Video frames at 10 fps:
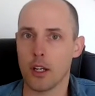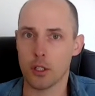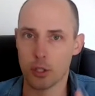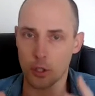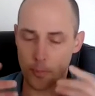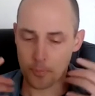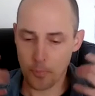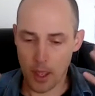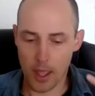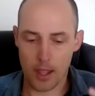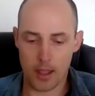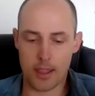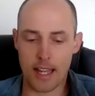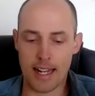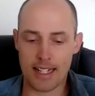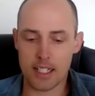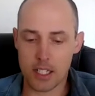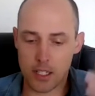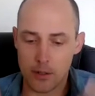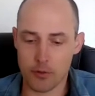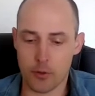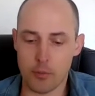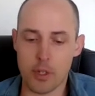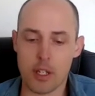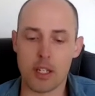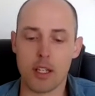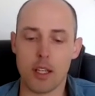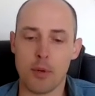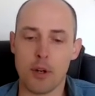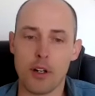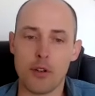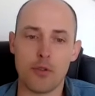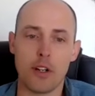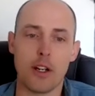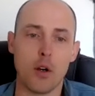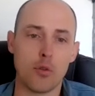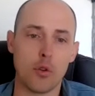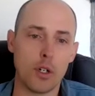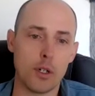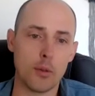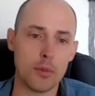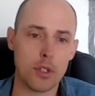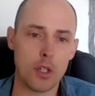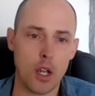So that energy from being in the body, feeling overwhelmed,